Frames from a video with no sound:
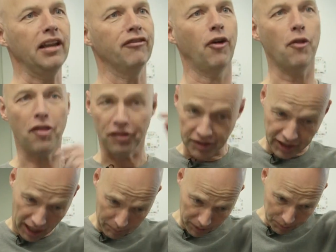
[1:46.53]
I found there's a
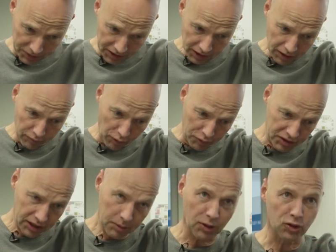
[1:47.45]
gap up here, around
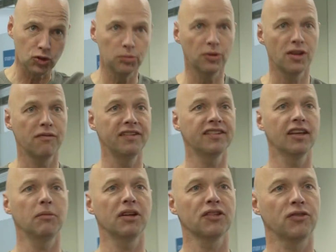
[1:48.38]
here, about 2.3
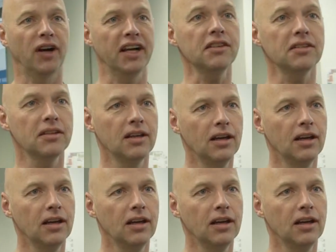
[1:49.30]
centimeters wide.